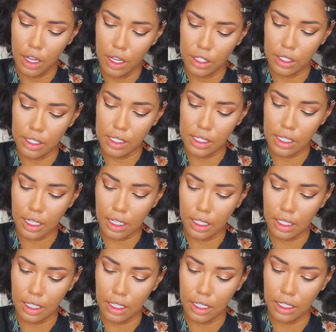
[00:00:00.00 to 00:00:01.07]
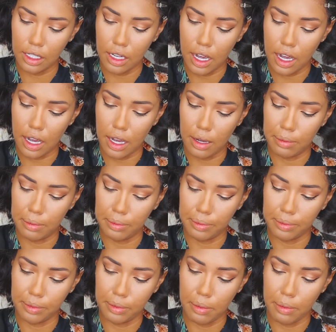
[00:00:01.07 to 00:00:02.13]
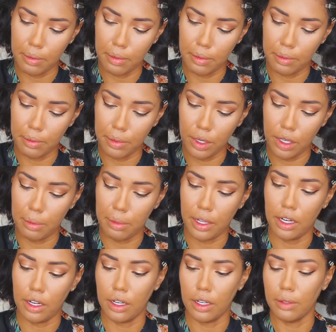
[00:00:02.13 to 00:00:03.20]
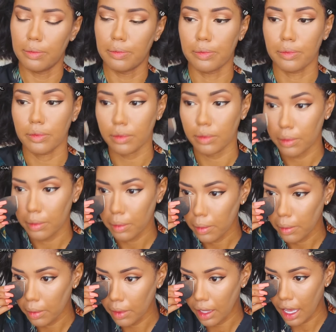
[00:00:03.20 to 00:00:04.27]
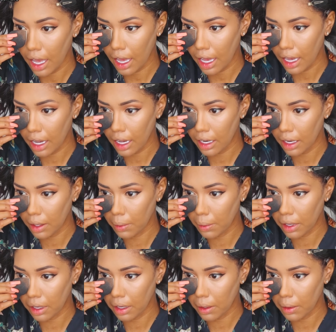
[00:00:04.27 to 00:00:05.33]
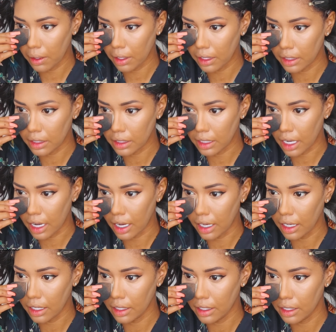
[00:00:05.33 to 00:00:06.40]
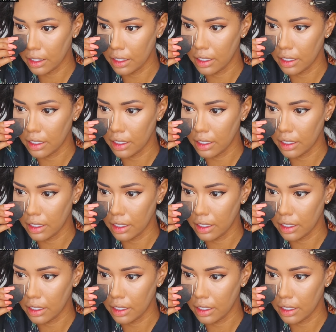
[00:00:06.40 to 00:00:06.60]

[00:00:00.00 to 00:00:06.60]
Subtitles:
So this is a clean beauty blender, and we're going to go on this side